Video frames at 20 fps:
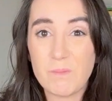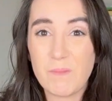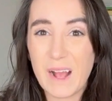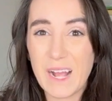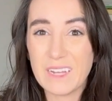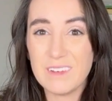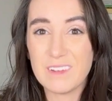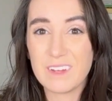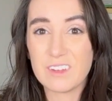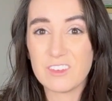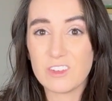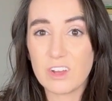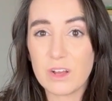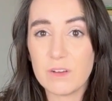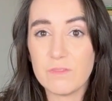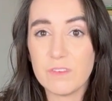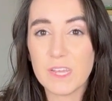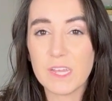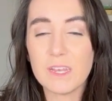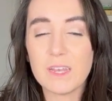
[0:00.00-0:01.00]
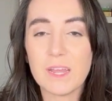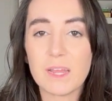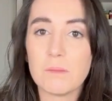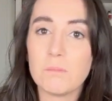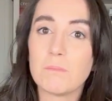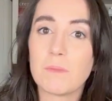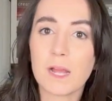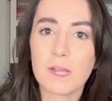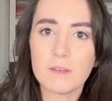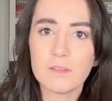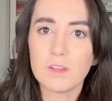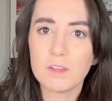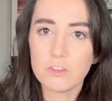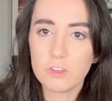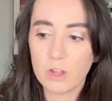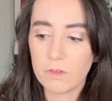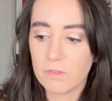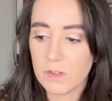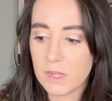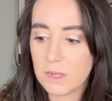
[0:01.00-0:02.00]
my Dutch oven. And my Dutch
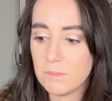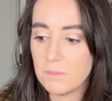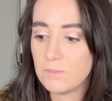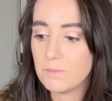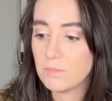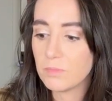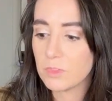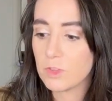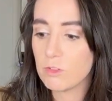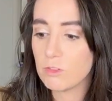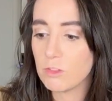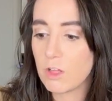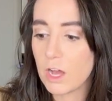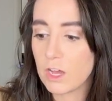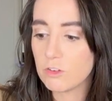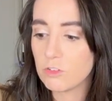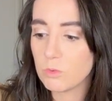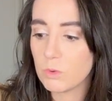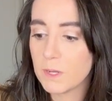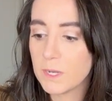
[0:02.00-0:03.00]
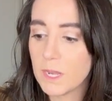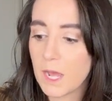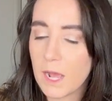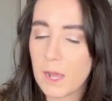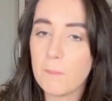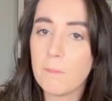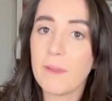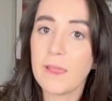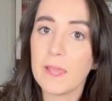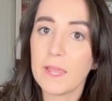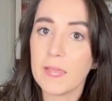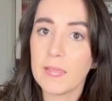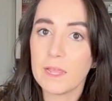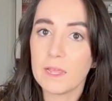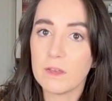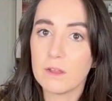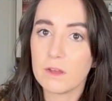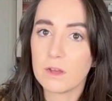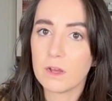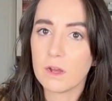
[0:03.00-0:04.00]
oven, the Lodge one, I
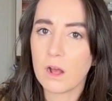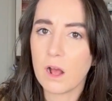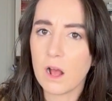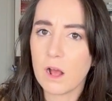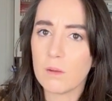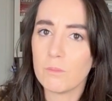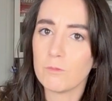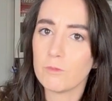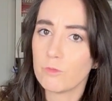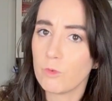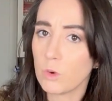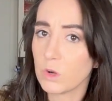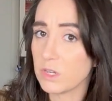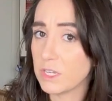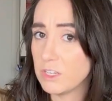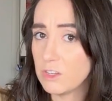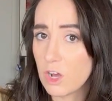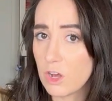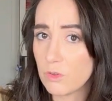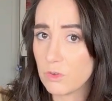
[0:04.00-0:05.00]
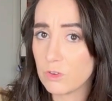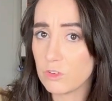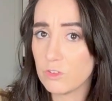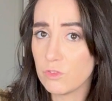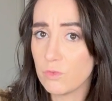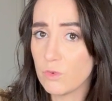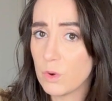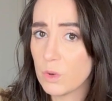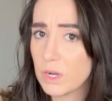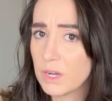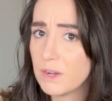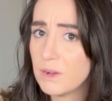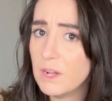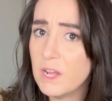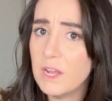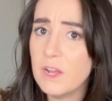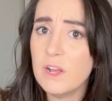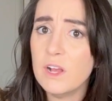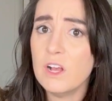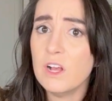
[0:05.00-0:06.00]
paid $40 for.
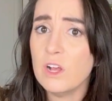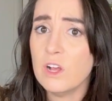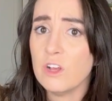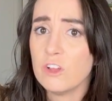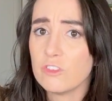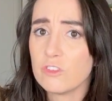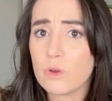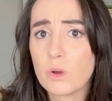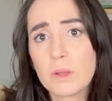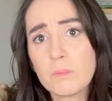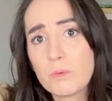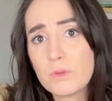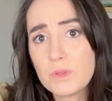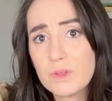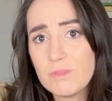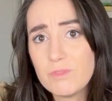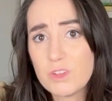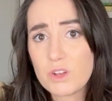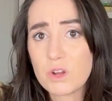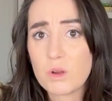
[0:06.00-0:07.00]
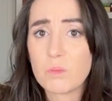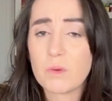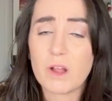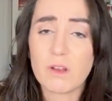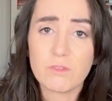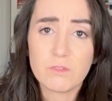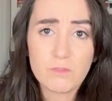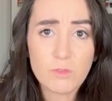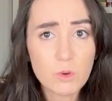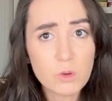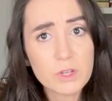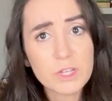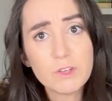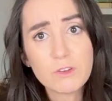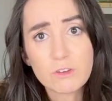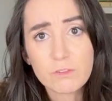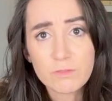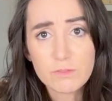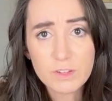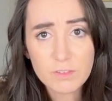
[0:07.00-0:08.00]
So I believe they're around $40
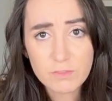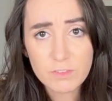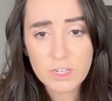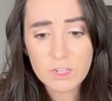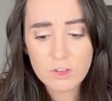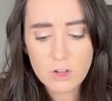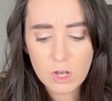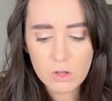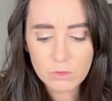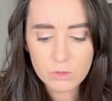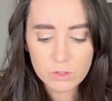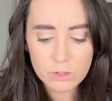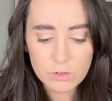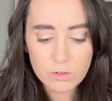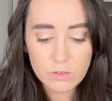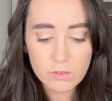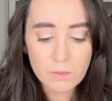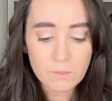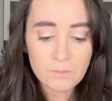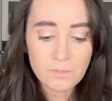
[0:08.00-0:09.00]
or $50,